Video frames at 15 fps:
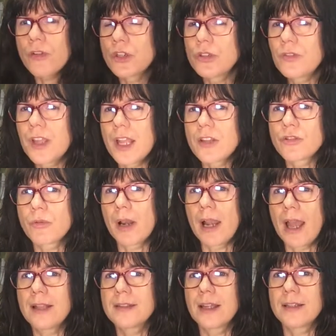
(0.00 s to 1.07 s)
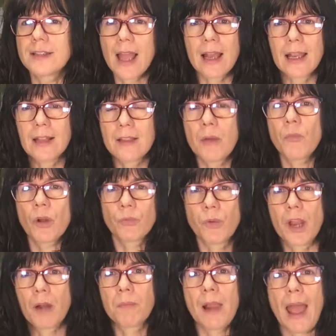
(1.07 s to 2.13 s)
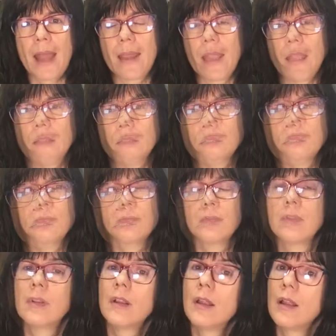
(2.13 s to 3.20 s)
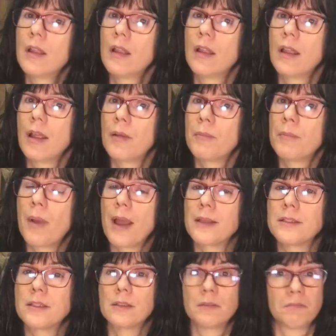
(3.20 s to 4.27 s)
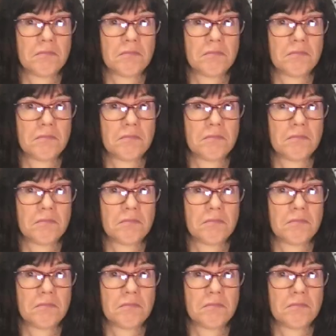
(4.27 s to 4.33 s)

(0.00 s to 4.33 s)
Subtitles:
over to the Israelites and telling them what we are planning? But